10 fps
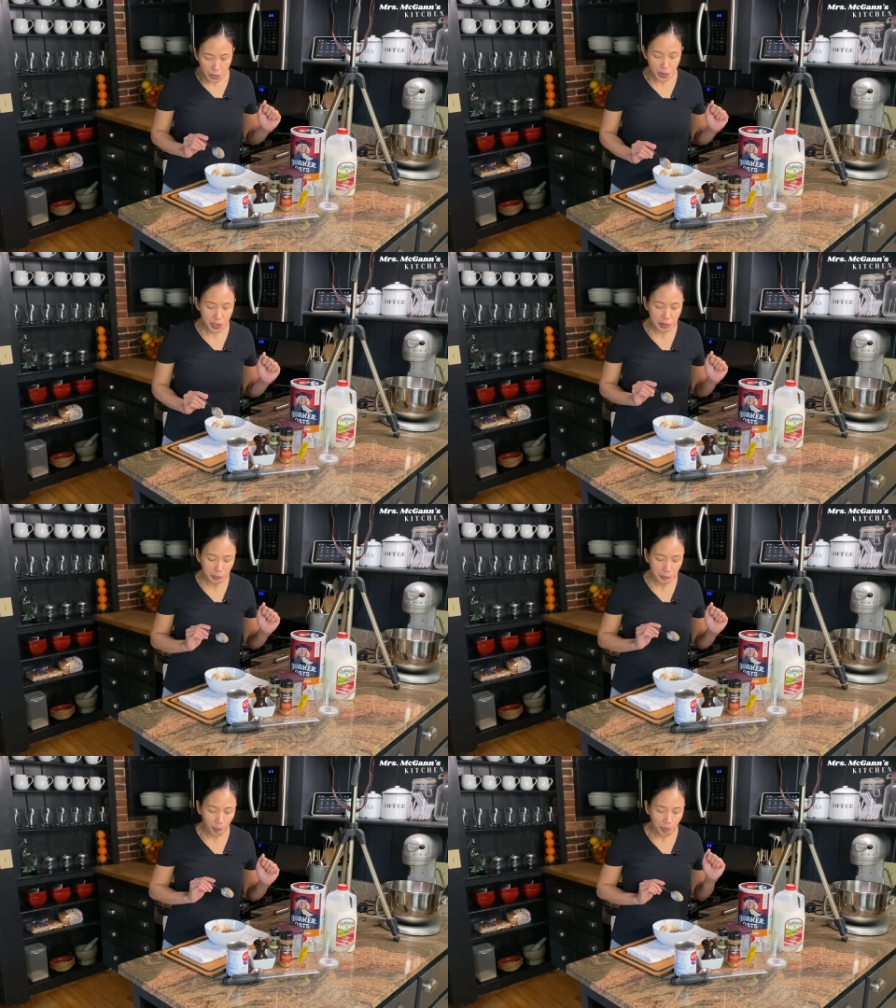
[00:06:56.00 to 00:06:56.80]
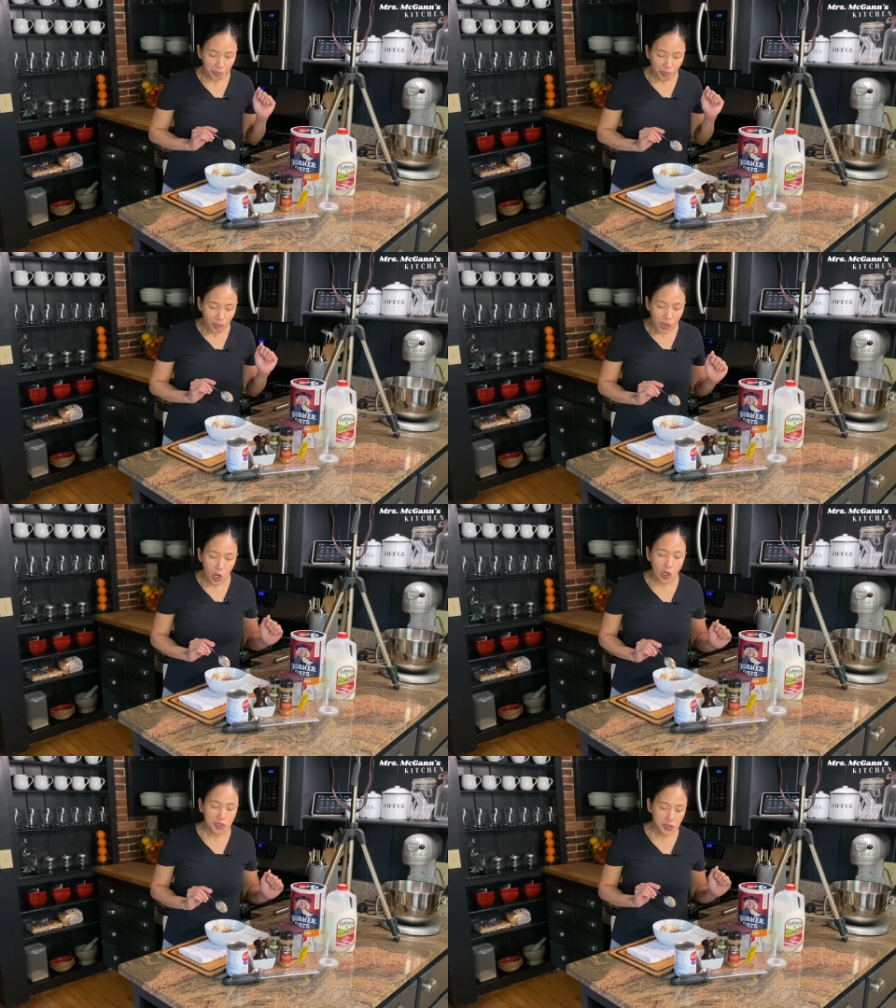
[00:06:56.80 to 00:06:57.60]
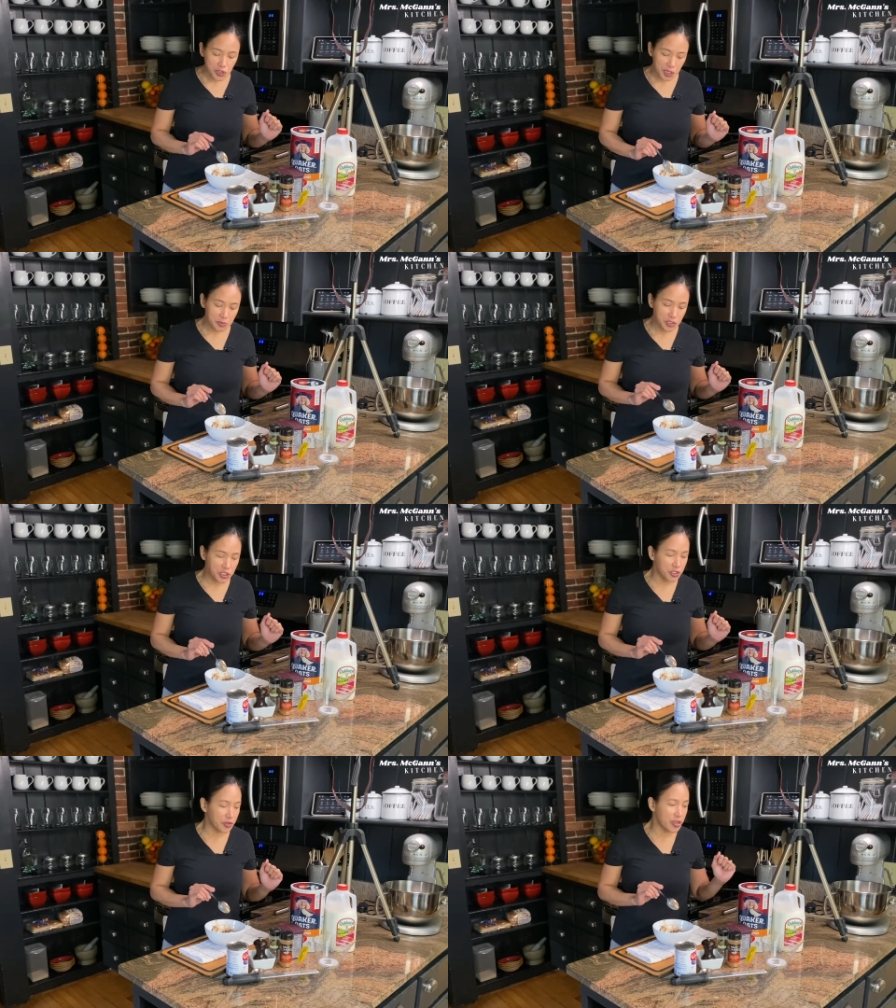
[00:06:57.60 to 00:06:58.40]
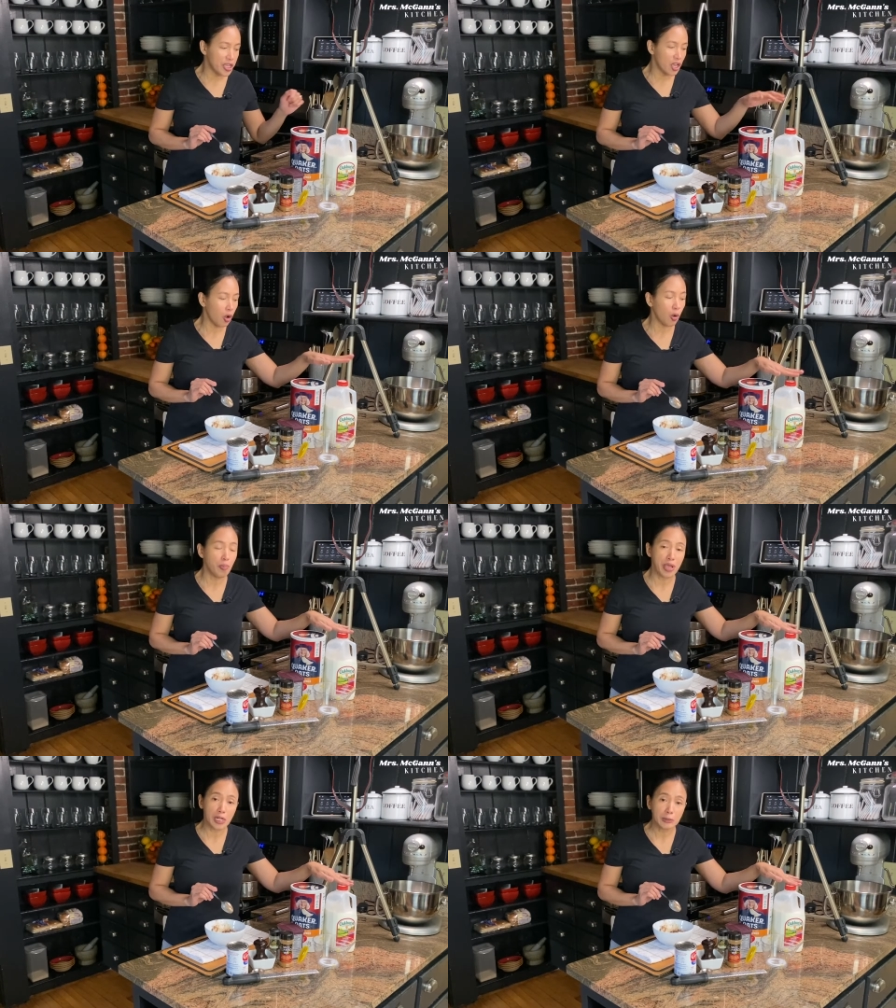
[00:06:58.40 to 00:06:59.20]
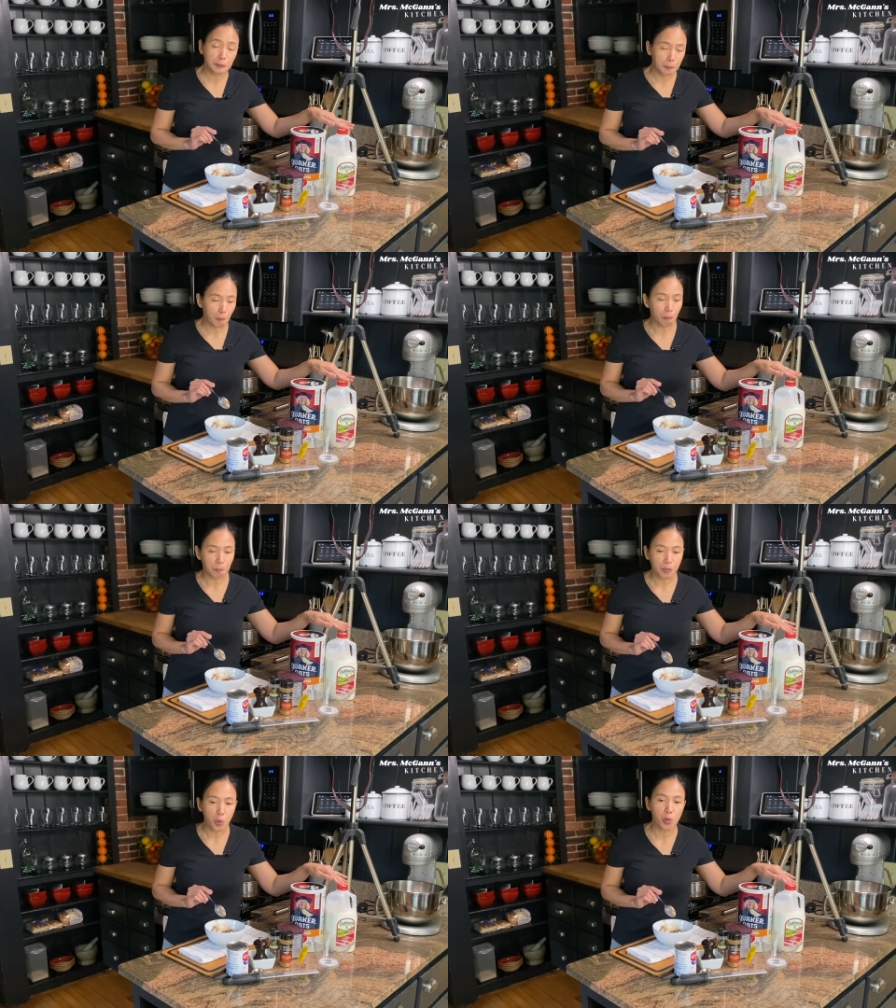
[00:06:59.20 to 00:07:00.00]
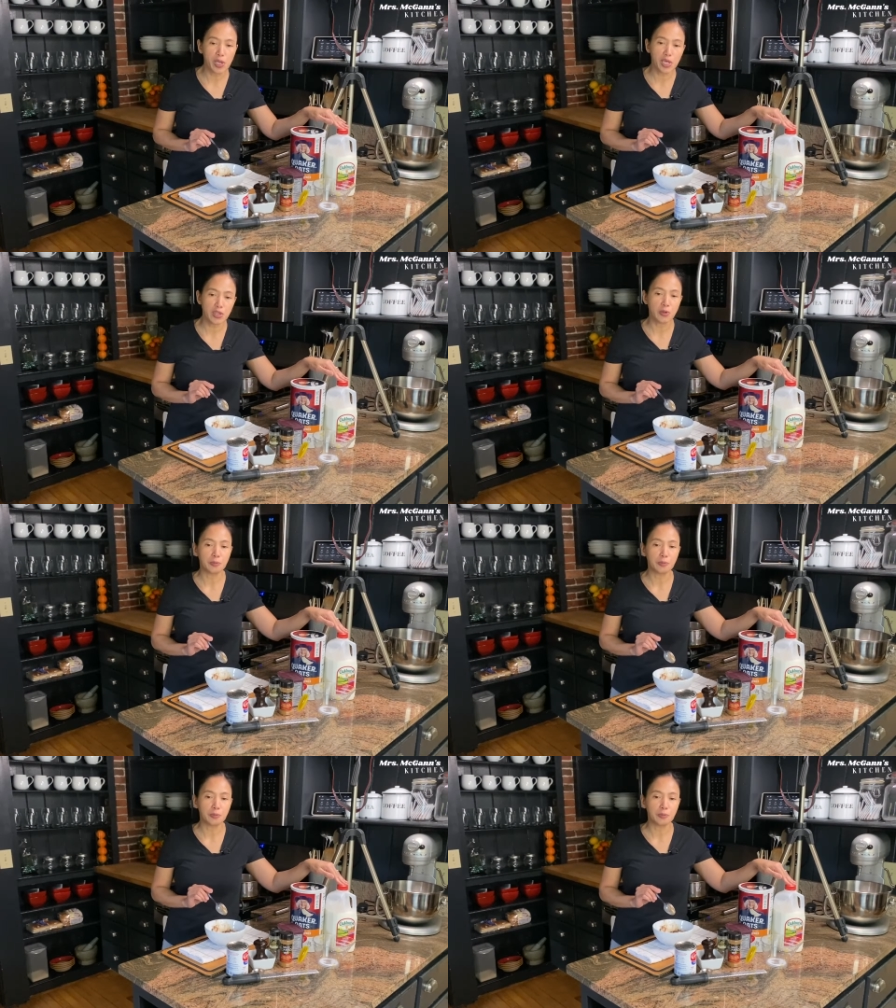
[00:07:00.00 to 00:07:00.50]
can also substitute the whole milk with